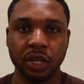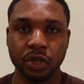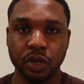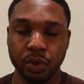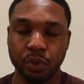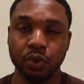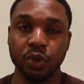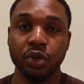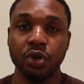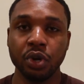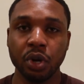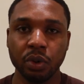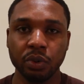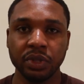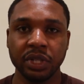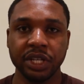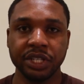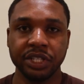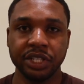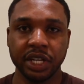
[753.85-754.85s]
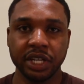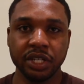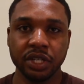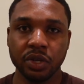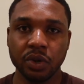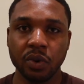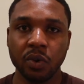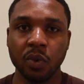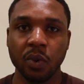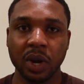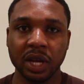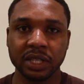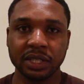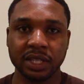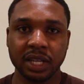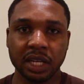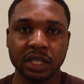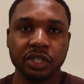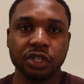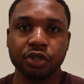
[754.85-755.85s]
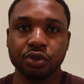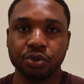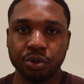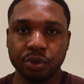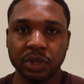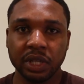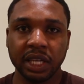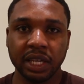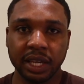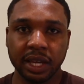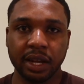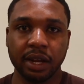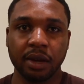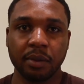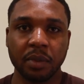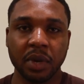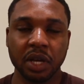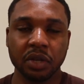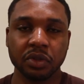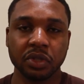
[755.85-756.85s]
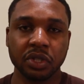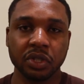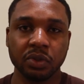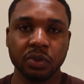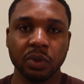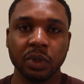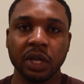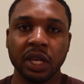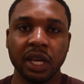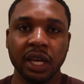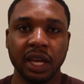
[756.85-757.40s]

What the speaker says: you will know the genuine ones that truly care about you